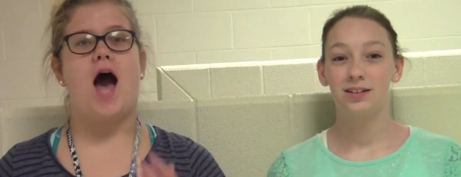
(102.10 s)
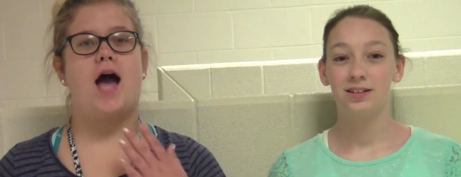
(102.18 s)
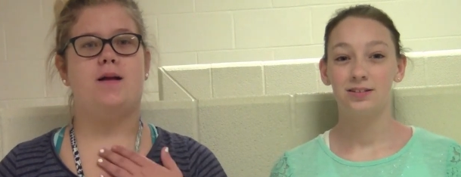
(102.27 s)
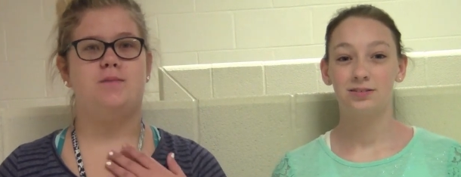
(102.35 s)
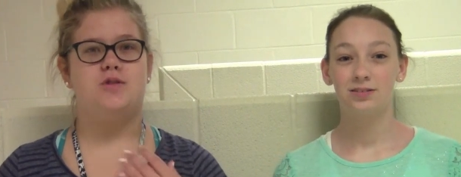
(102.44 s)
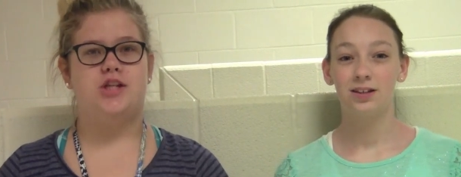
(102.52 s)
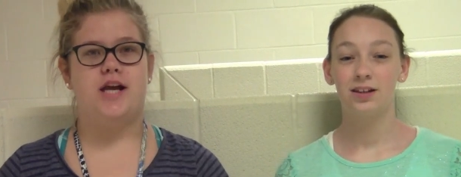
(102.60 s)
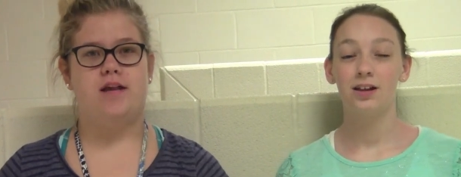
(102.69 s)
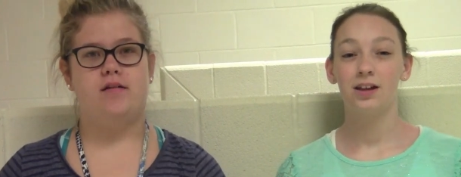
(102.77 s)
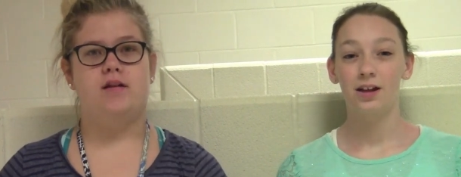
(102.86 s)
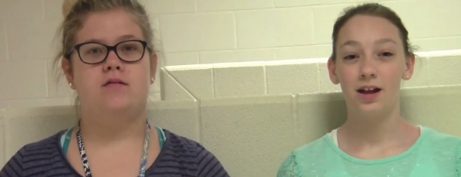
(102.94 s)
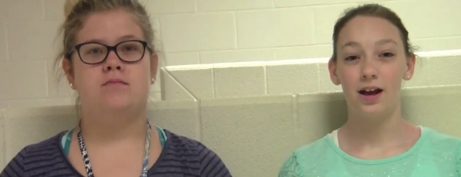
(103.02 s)
Speaker 1: I'm
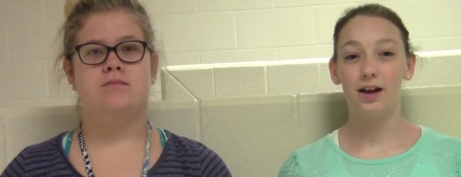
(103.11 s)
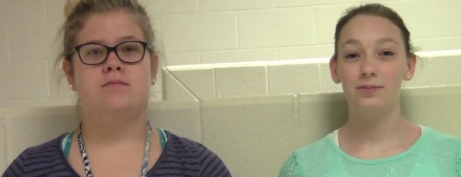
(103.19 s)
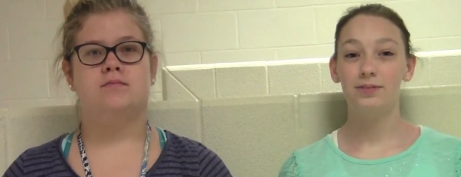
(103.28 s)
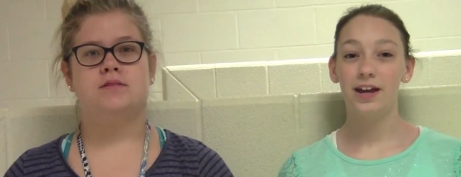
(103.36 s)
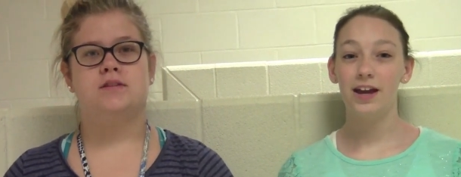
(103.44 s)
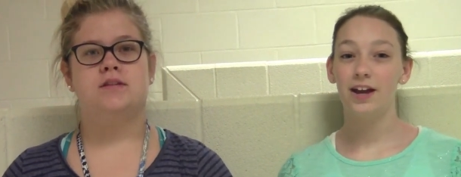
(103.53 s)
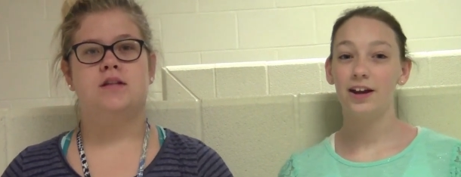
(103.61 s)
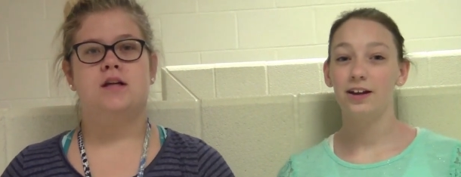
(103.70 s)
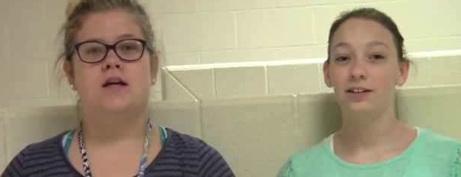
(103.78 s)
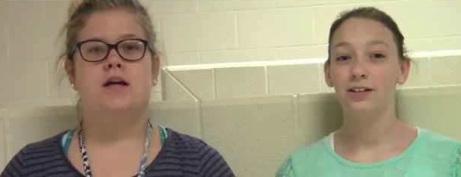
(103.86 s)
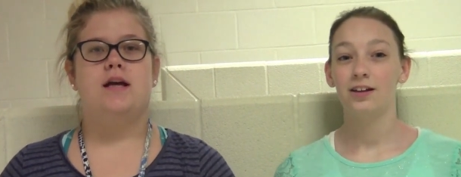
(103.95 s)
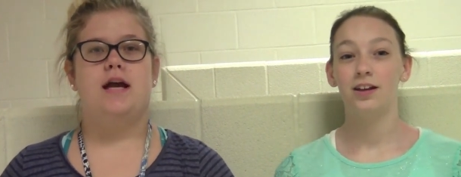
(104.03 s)
Jalen. I'm Kara.
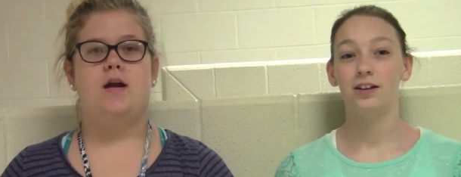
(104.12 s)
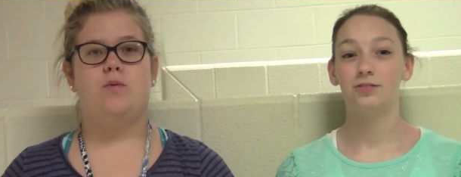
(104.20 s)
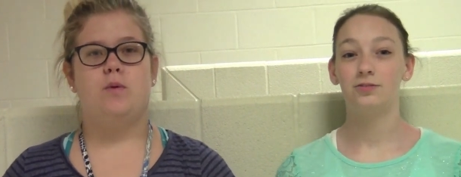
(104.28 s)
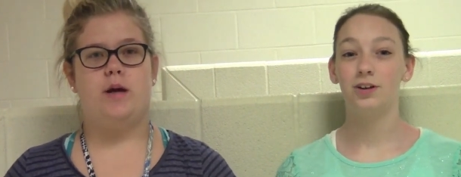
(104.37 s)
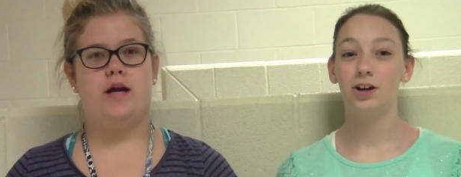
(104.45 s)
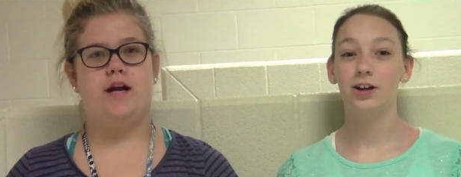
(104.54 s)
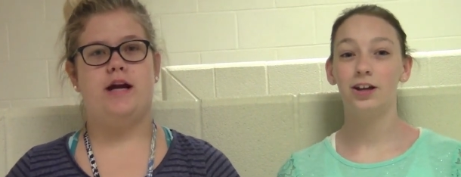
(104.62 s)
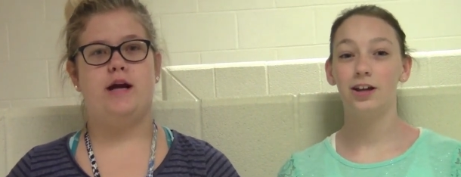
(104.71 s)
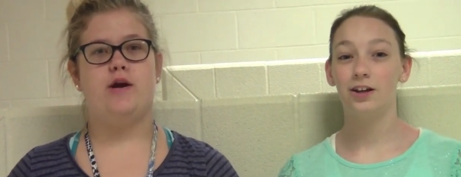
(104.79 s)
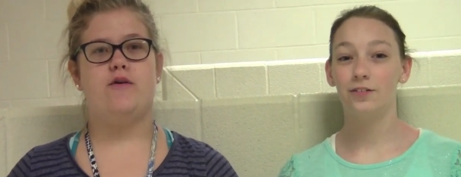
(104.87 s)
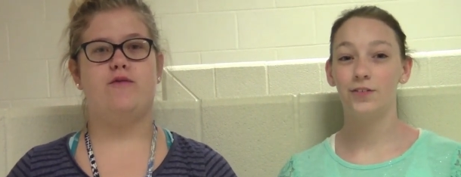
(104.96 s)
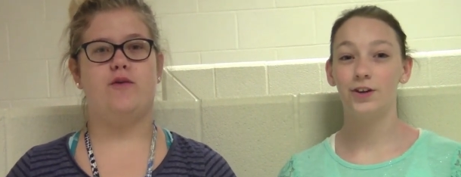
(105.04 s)
And we're, we're
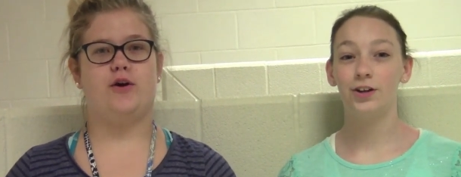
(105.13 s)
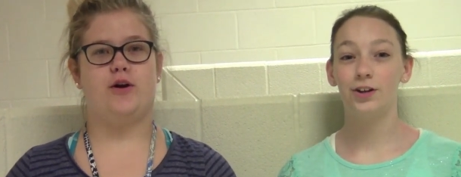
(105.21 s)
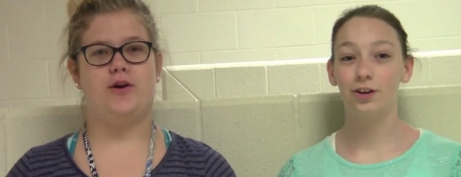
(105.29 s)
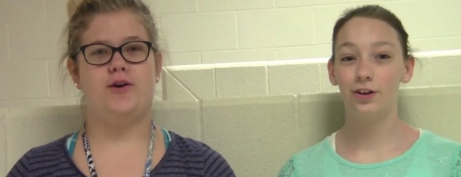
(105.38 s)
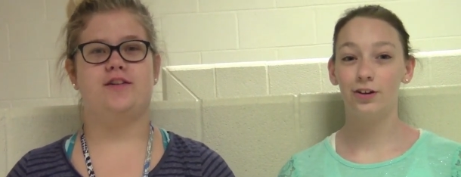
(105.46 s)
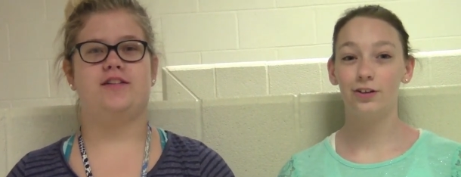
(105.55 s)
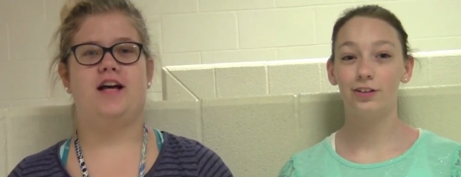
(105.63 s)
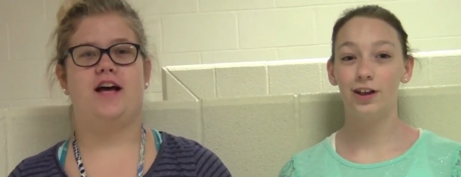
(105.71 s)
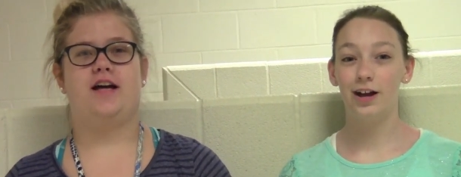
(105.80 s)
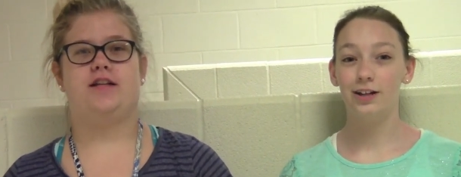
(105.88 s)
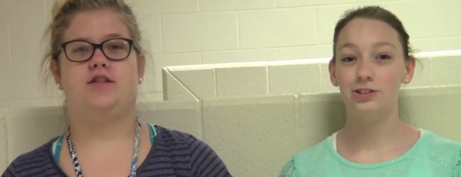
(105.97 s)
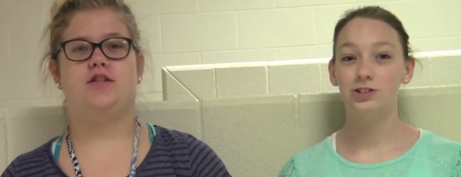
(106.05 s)
here for your
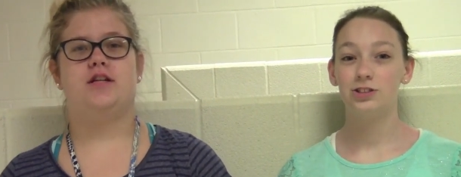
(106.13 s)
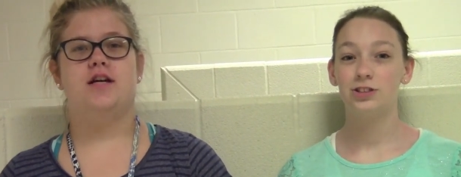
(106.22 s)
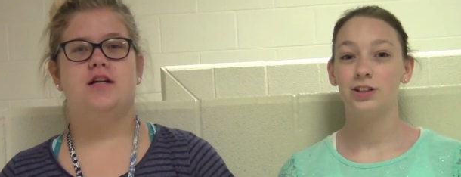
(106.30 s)
lunch.